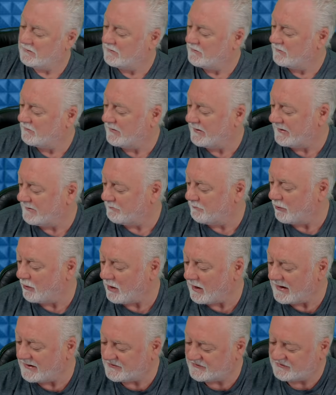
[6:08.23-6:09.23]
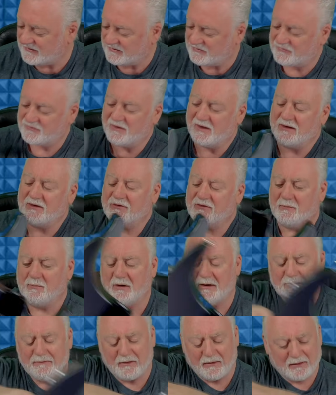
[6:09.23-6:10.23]
Right, plastic strings, I
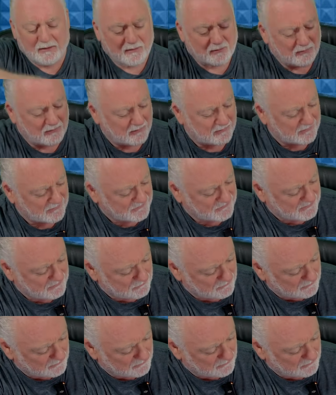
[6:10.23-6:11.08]
believe, are they steel?